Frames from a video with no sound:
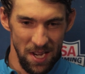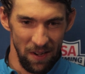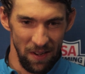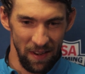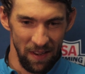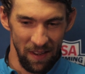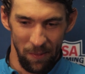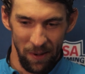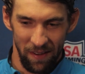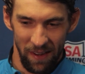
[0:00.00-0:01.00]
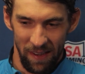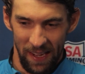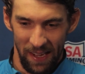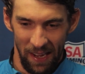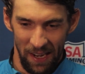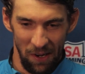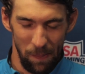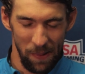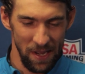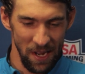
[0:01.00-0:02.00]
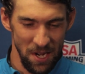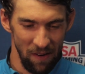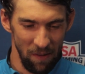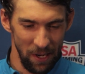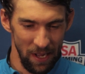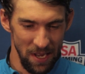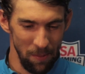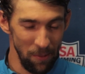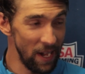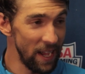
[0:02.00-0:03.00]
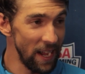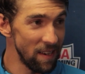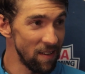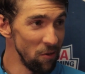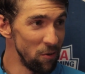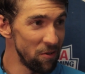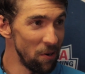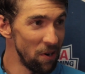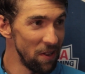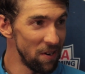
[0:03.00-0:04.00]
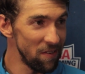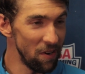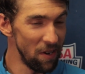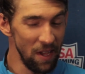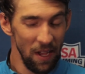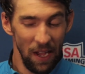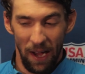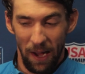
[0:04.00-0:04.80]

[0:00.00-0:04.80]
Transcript: You know as, as much as I say I don't pay attention to everybody else. Him and I hate to lose to one another. So mm-hmm.